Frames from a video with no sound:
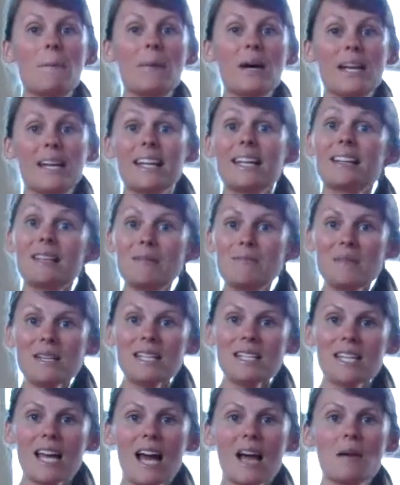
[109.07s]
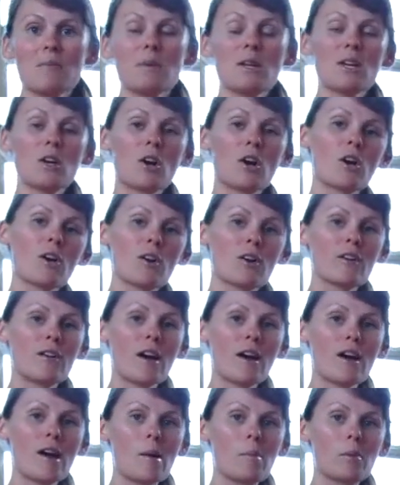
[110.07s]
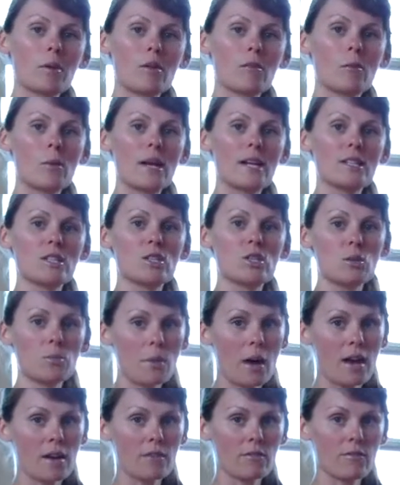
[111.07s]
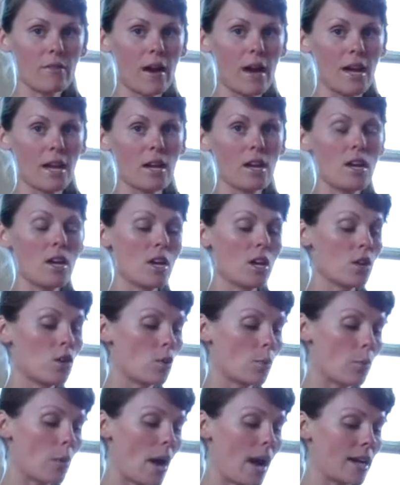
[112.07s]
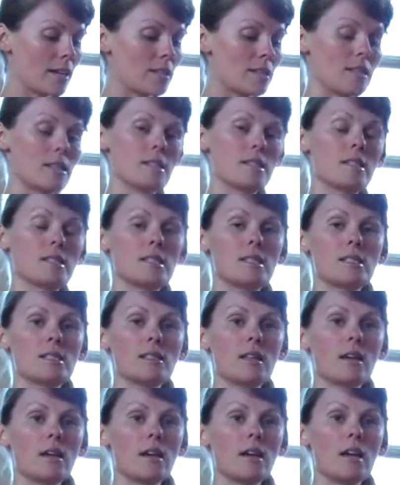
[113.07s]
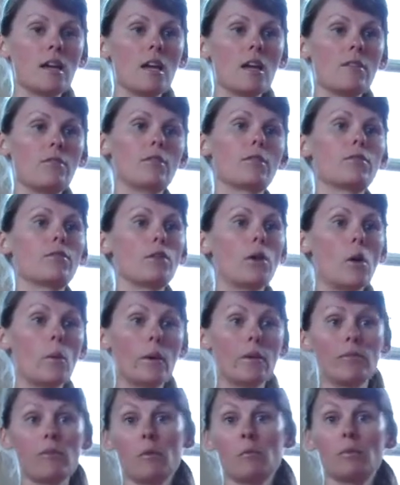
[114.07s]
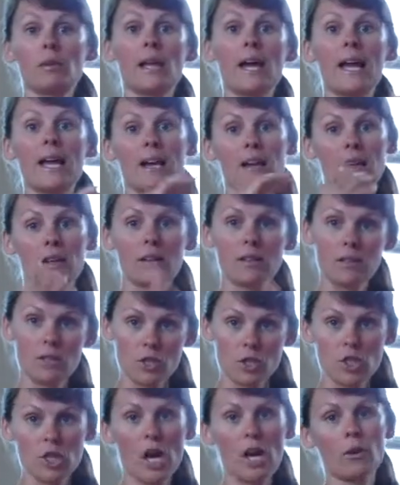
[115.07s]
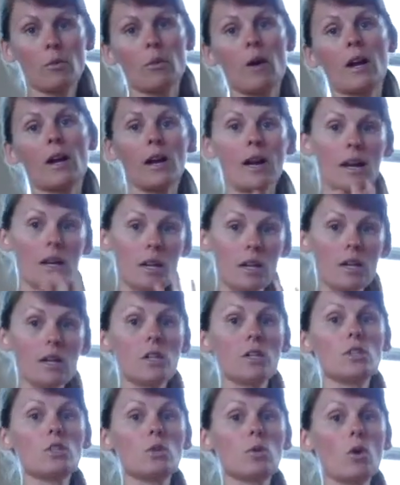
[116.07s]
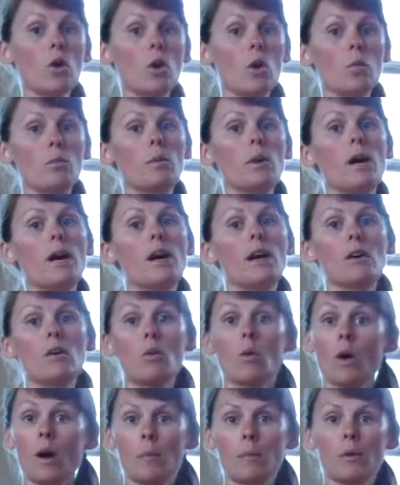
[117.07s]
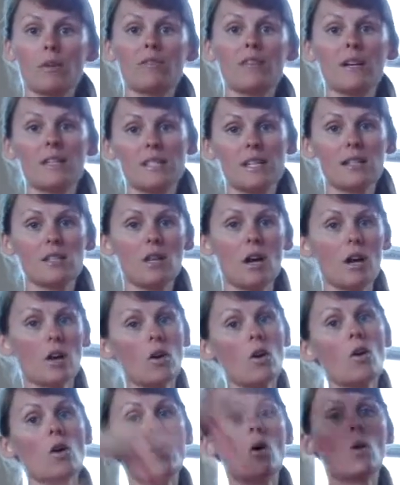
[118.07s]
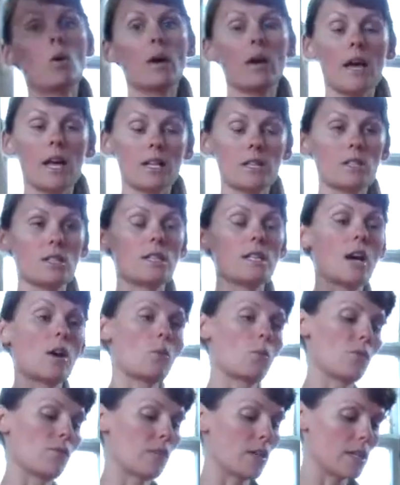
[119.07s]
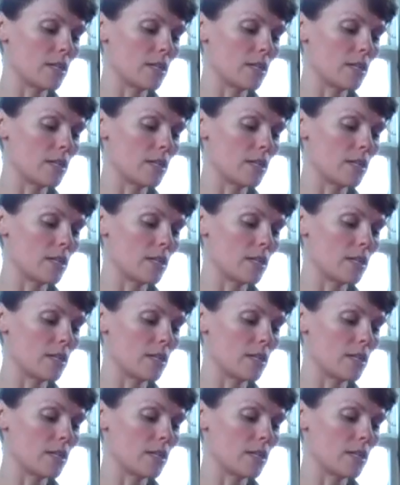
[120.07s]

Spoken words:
But in the meantime, here are a couple of ways to modify your practice if you're flowing from plank to Chaturanga to Cobra or upward facing dog and to downward